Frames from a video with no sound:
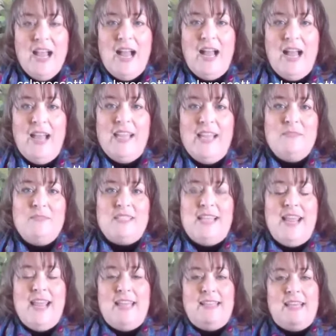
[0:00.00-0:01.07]
I am
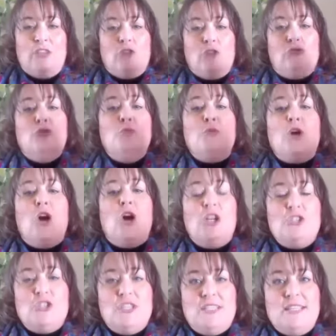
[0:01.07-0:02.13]
saying that the group
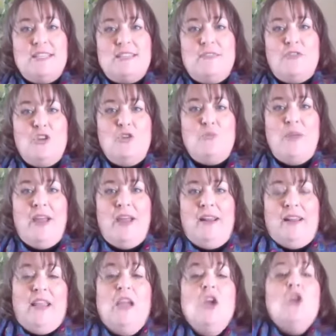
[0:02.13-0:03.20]
consciousness of
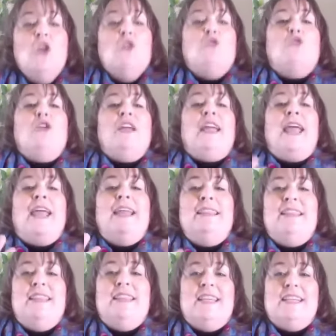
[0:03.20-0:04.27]
humanity
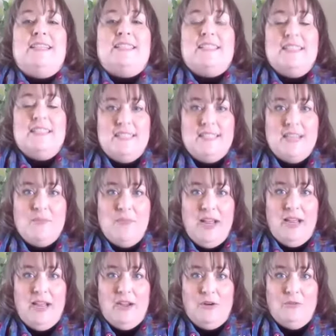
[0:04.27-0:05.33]
created this
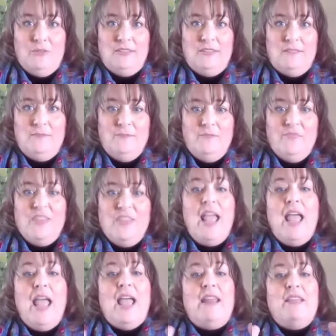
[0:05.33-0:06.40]
somehow.
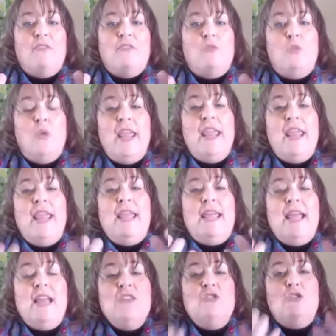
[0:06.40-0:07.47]
And if we
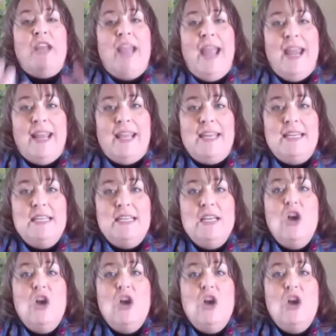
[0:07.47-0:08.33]
can create it,